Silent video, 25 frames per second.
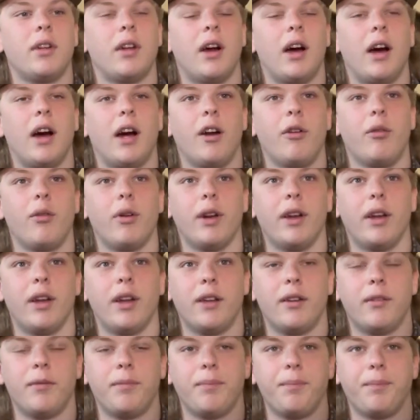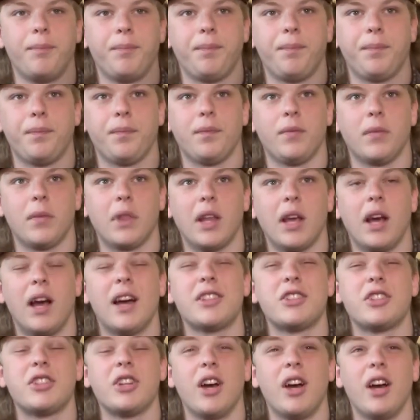I
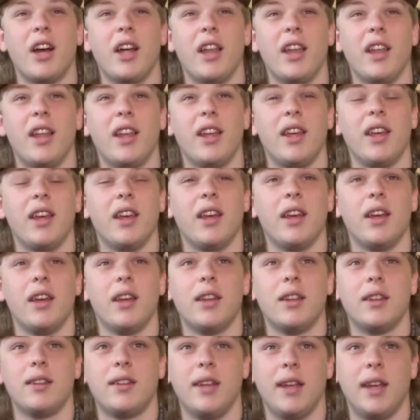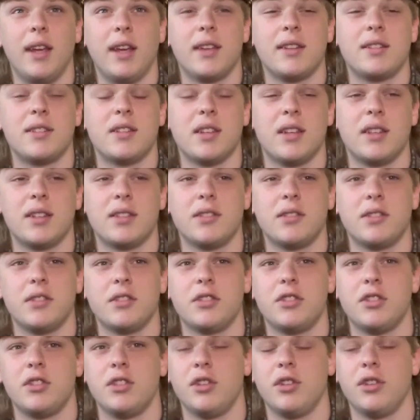shot TSS
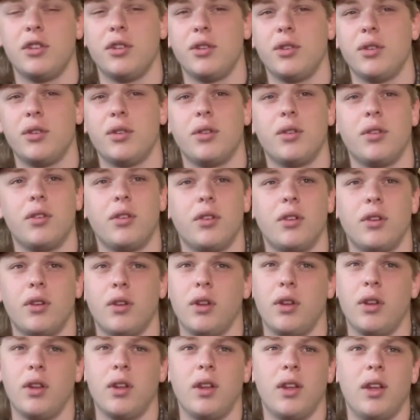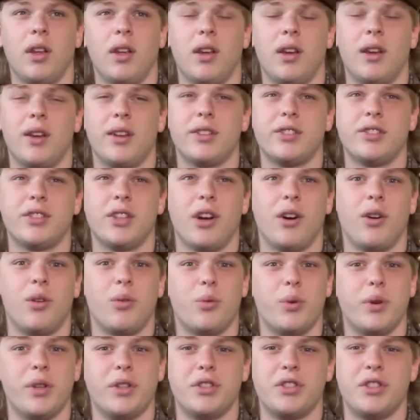this year. I shot
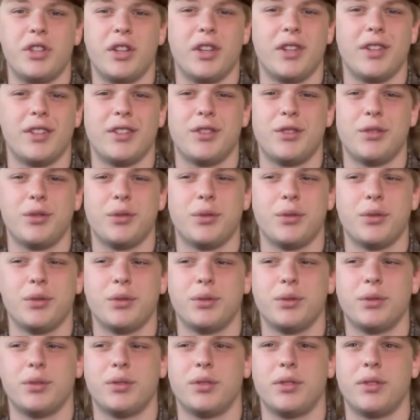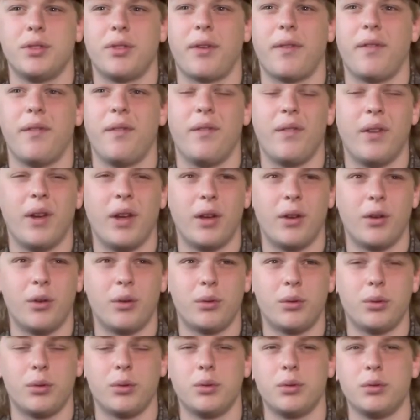Winchesters,
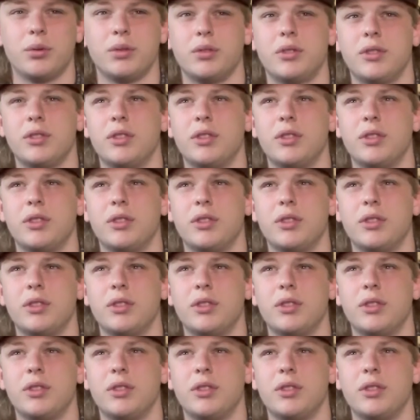Federals.